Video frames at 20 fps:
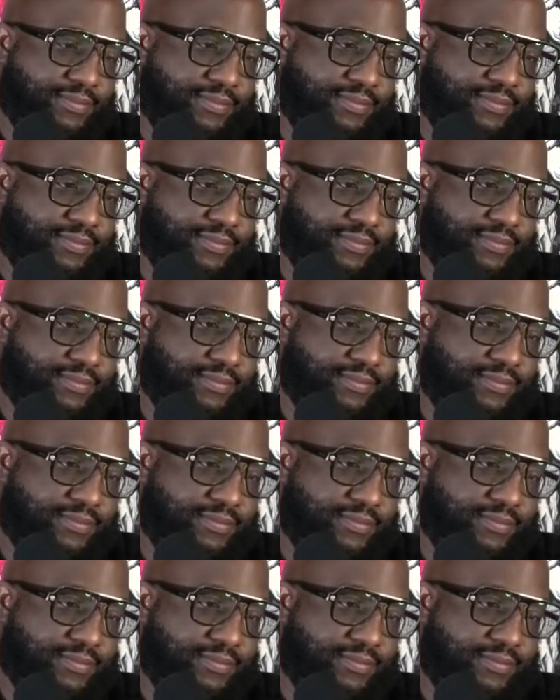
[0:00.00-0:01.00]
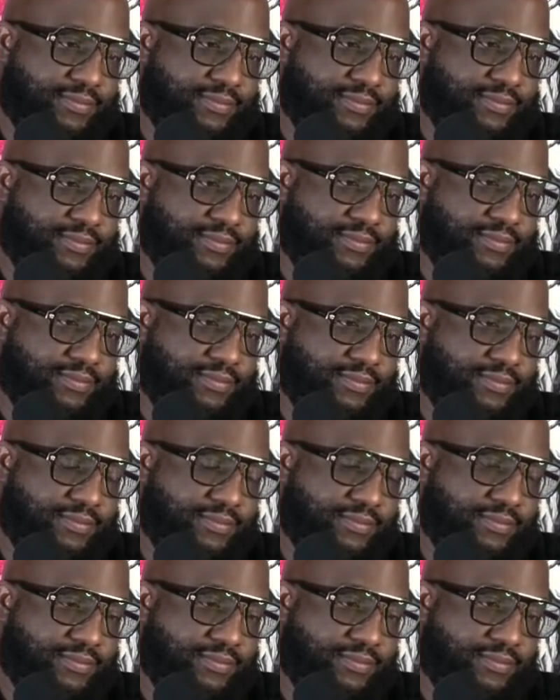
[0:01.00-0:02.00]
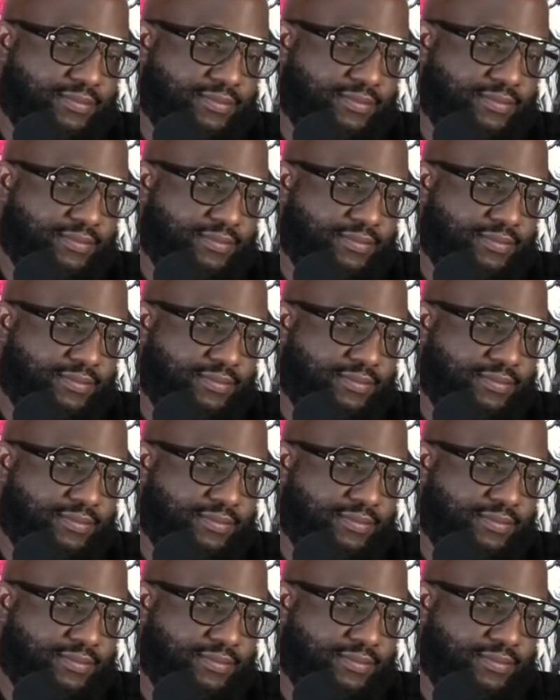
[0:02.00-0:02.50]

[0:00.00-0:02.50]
(silent)